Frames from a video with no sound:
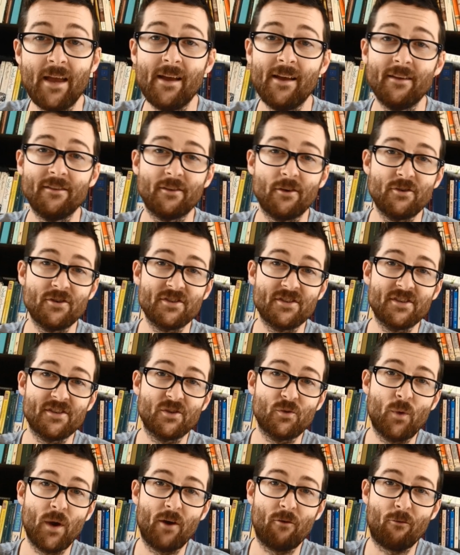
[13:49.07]
So just as a
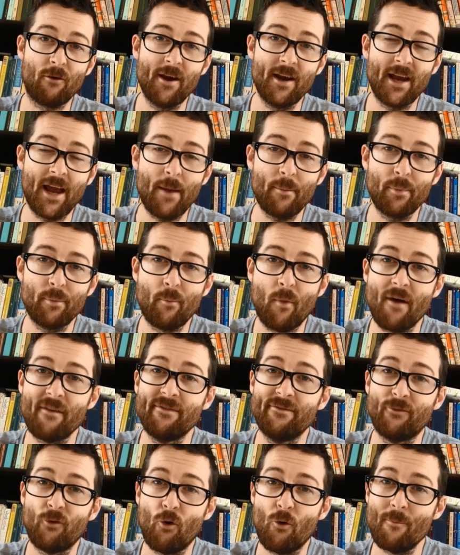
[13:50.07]
quick recap, my
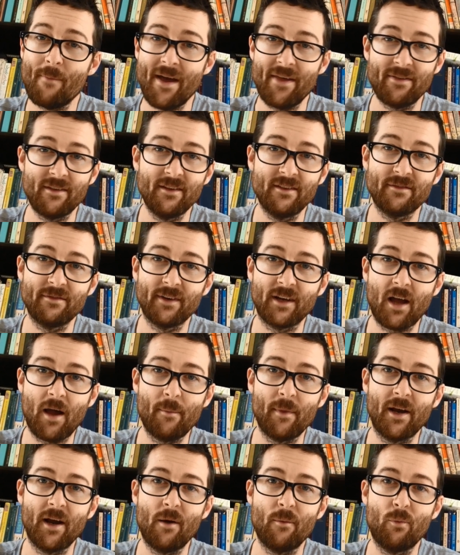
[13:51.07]
4 methods for
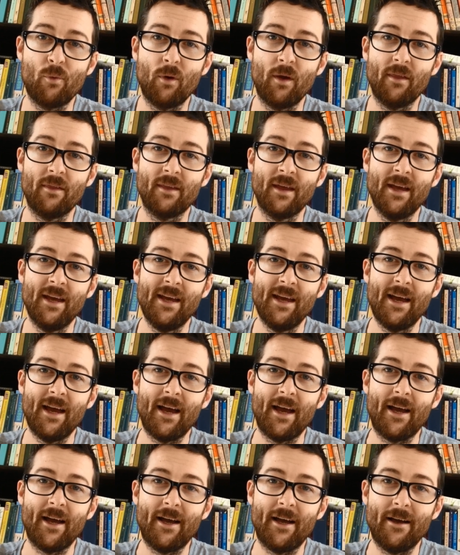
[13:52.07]
coming up with
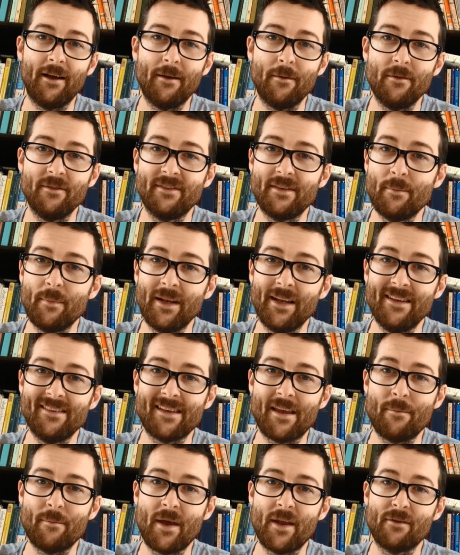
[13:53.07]
similes
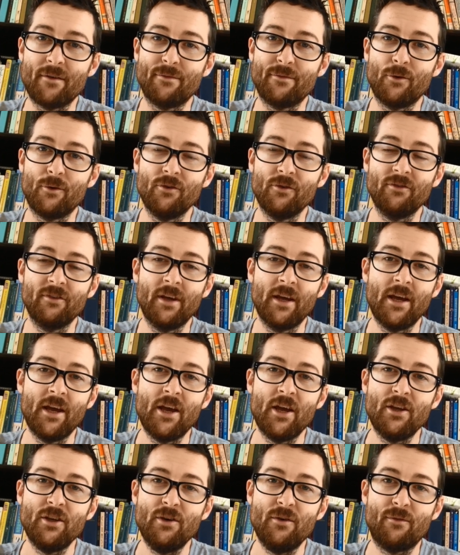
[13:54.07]
and metaphors.
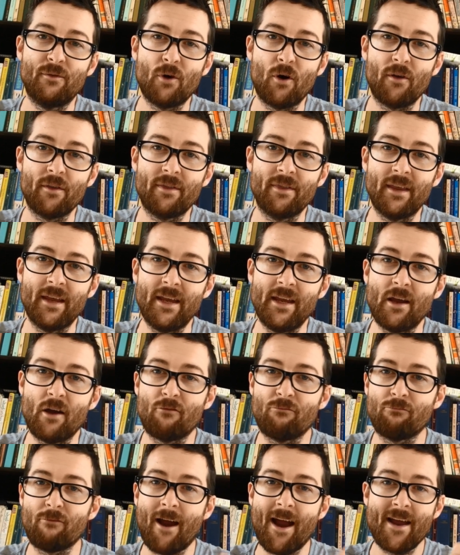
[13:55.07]
You've got the
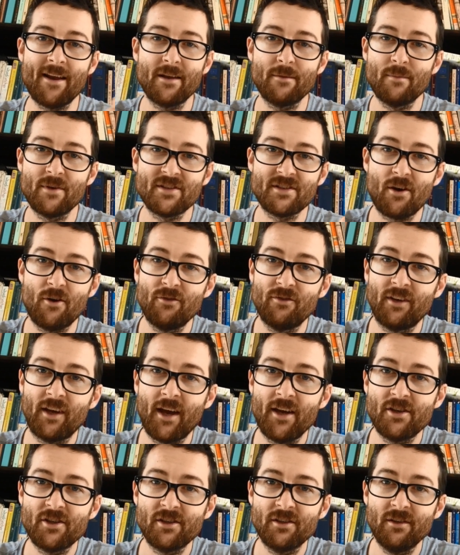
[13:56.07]
random
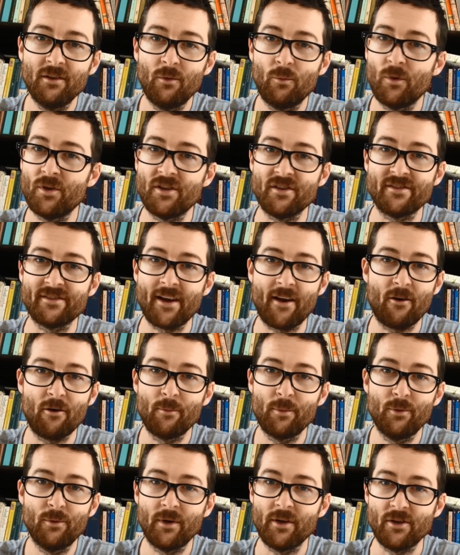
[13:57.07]
association, which is
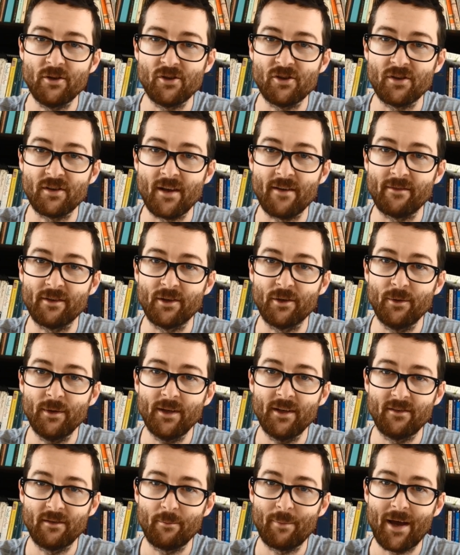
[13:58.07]
terrible and you should never do it.
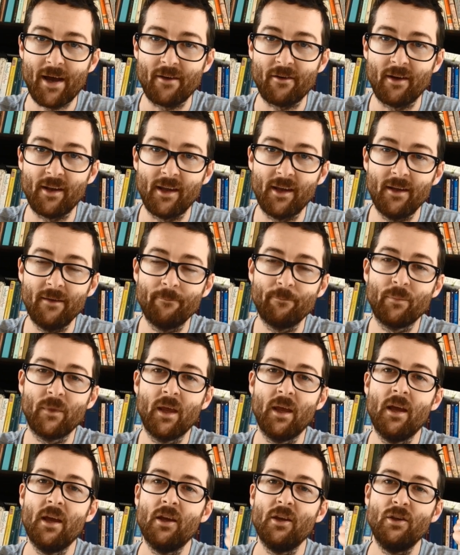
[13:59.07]
It's a bad idea.
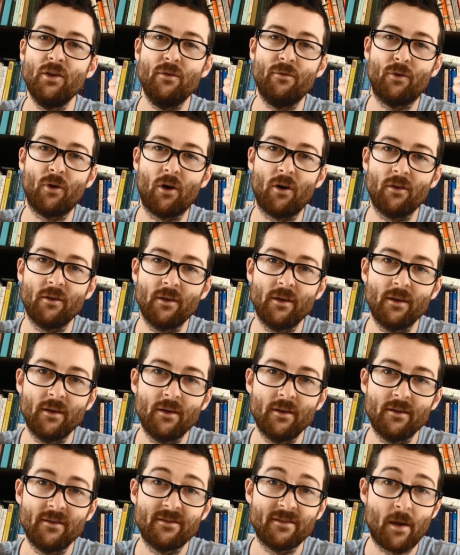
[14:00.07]
You've got
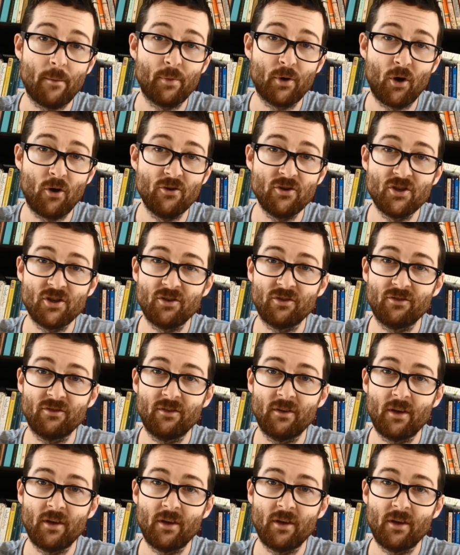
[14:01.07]
subconscious